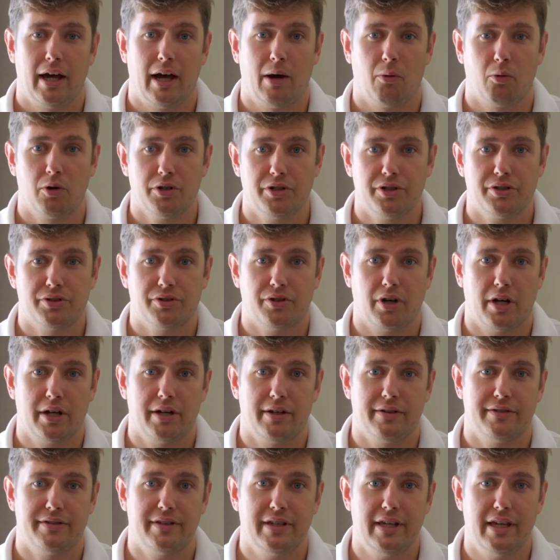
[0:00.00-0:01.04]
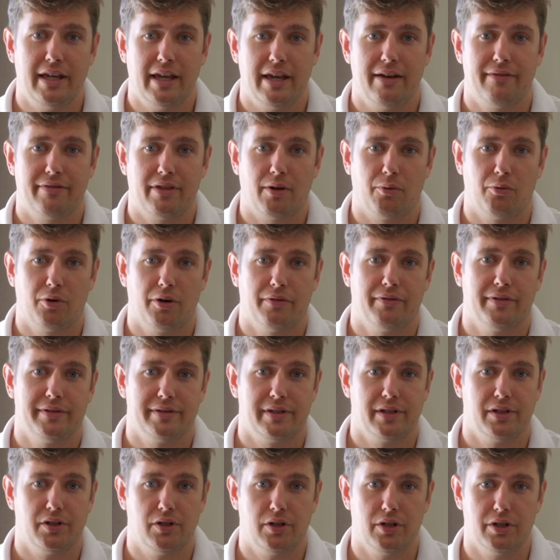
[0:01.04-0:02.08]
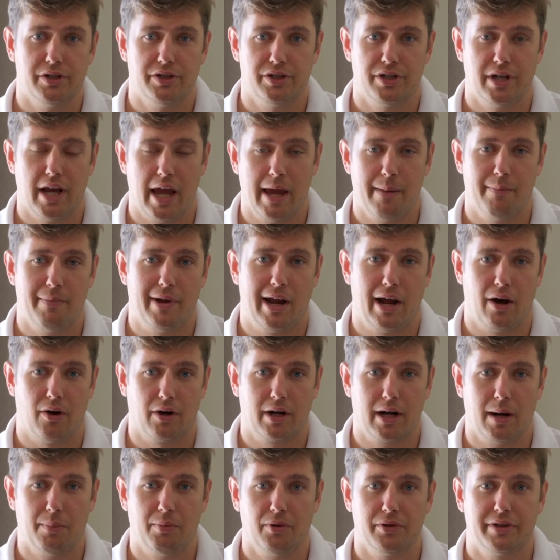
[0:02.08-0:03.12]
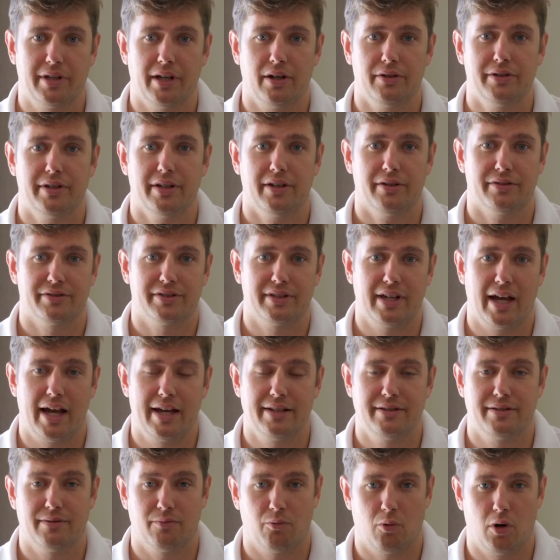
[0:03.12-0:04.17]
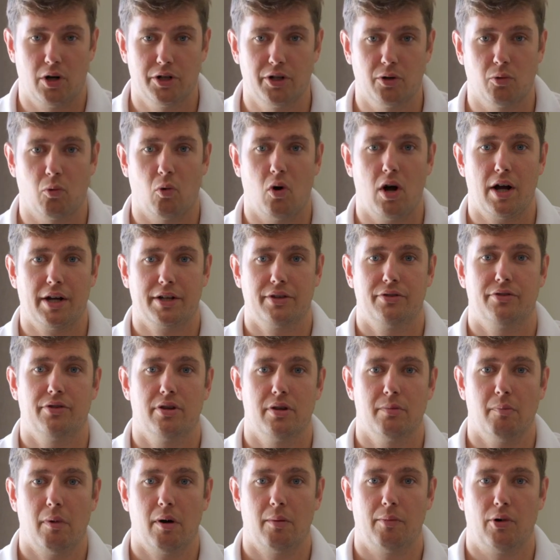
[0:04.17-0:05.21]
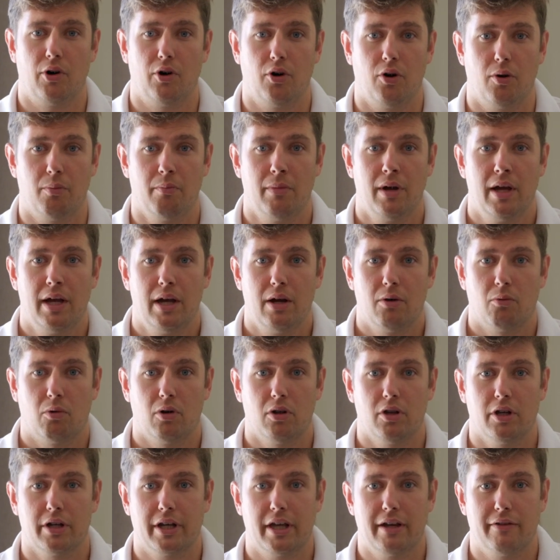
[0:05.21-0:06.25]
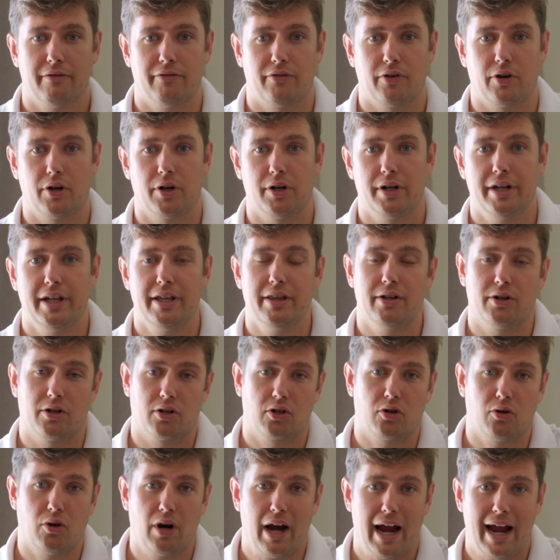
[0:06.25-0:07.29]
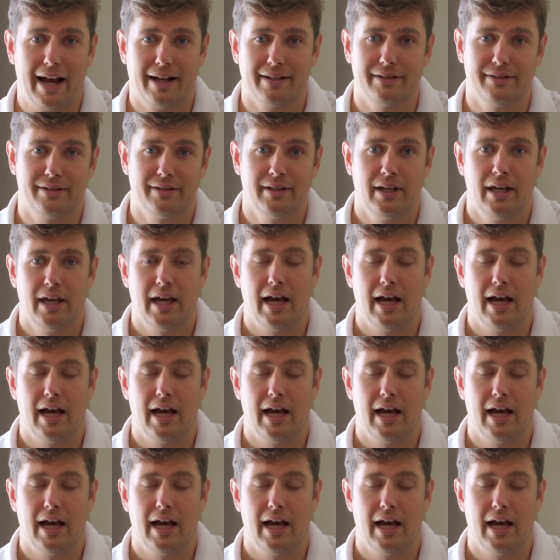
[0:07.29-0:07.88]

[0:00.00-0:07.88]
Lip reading: We're just trying to see if the roof is in good shape. Now, a couple telltale signs while you're walking through the mobile home, we're looking for either cracks,